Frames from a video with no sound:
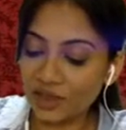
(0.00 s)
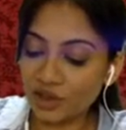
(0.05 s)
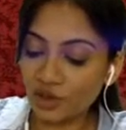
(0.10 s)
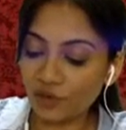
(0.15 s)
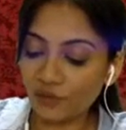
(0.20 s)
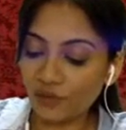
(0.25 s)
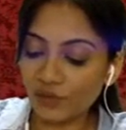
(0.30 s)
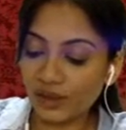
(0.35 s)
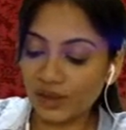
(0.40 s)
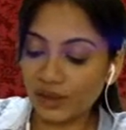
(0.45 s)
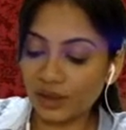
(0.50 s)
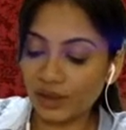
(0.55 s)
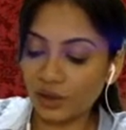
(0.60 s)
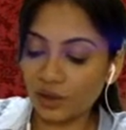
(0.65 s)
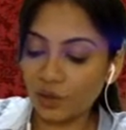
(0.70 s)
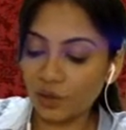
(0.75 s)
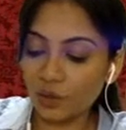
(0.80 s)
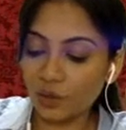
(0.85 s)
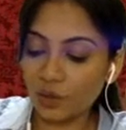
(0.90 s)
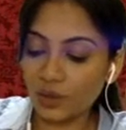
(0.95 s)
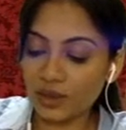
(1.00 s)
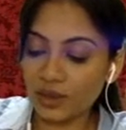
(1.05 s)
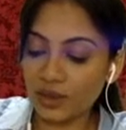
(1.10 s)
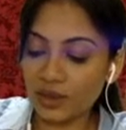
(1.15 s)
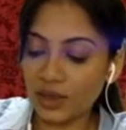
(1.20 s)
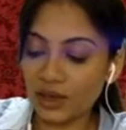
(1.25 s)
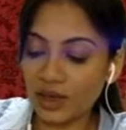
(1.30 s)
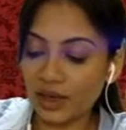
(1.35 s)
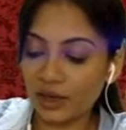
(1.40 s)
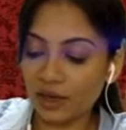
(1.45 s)
over here was the
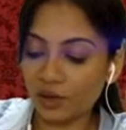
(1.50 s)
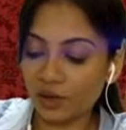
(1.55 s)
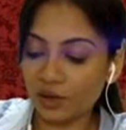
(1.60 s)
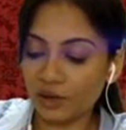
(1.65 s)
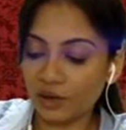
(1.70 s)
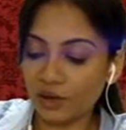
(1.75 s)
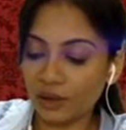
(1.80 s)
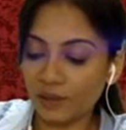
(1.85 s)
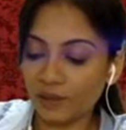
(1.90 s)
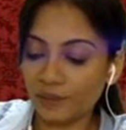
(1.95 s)
aorta.